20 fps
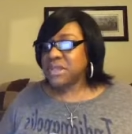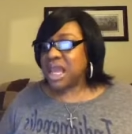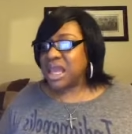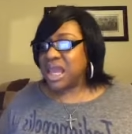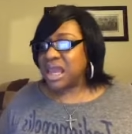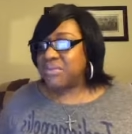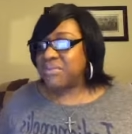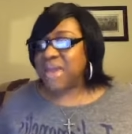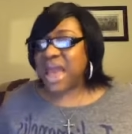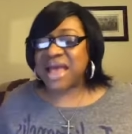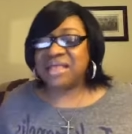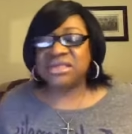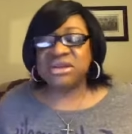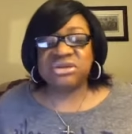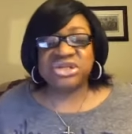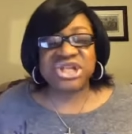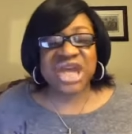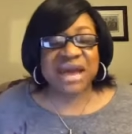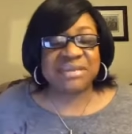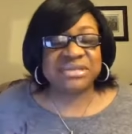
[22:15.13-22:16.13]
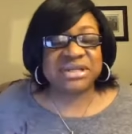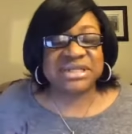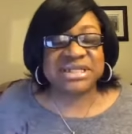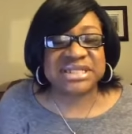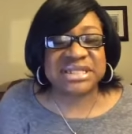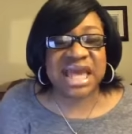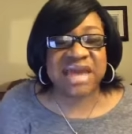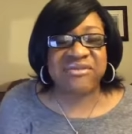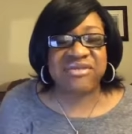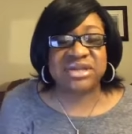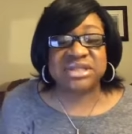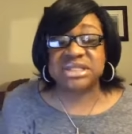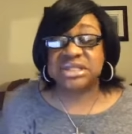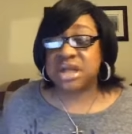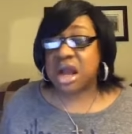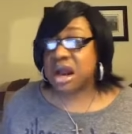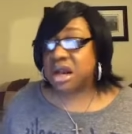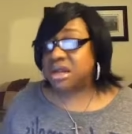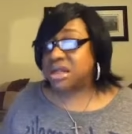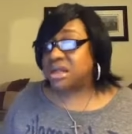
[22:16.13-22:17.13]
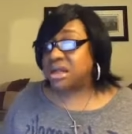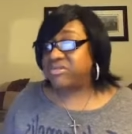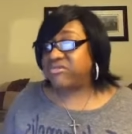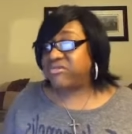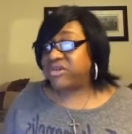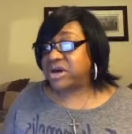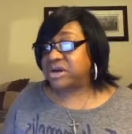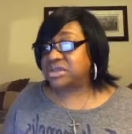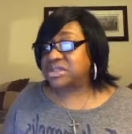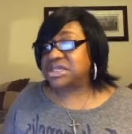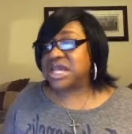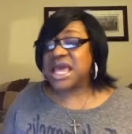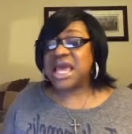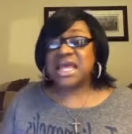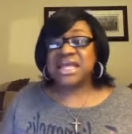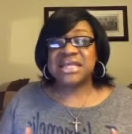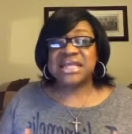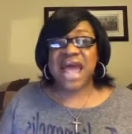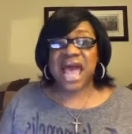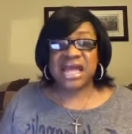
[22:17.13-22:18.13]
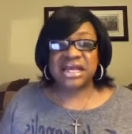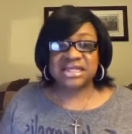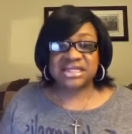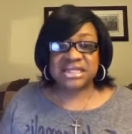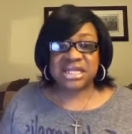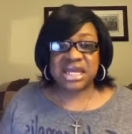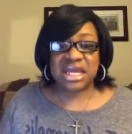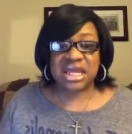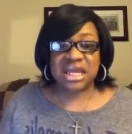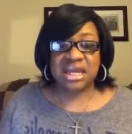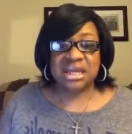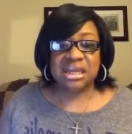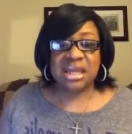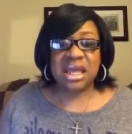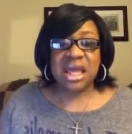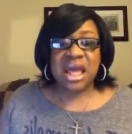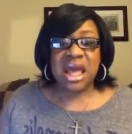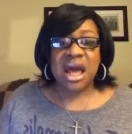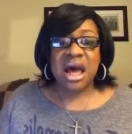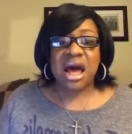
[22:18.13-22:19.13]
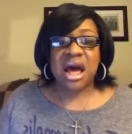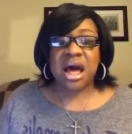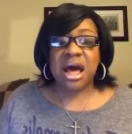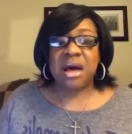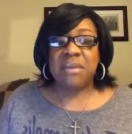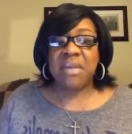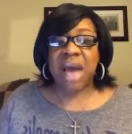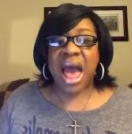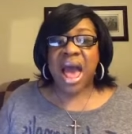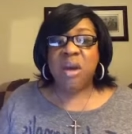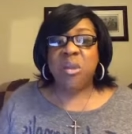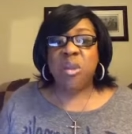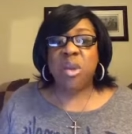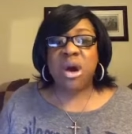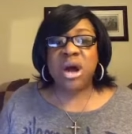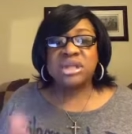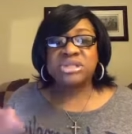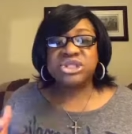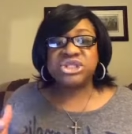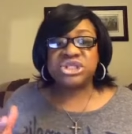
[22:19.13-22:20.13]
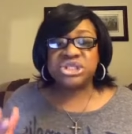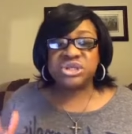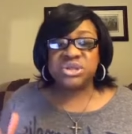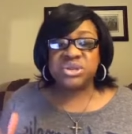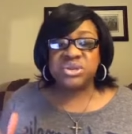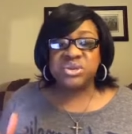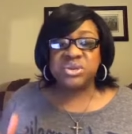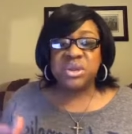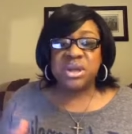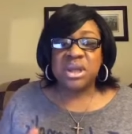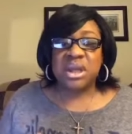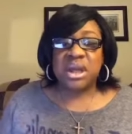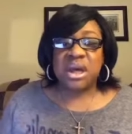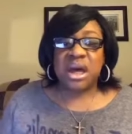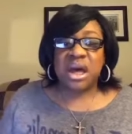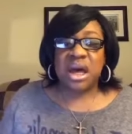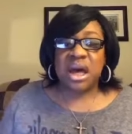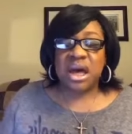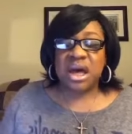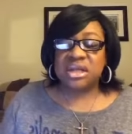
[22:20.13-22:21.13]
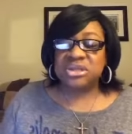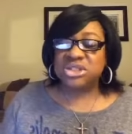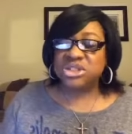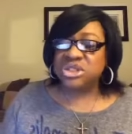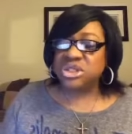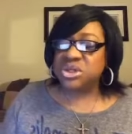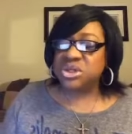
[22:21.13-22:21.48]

in Matthew chapter 7, starting in verse 19. I want you y'all